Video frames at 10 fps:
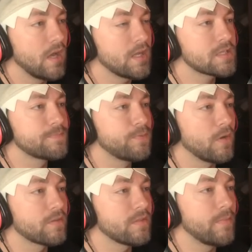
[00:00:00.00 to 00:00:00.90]
I just
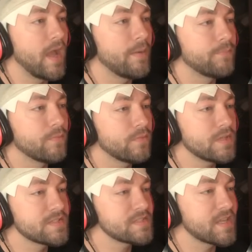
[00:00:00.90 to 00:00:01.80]
broke the map. What
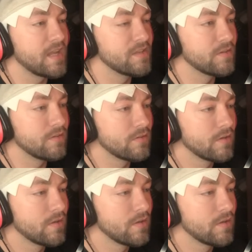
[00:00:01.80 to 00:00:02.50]
is this guy doing?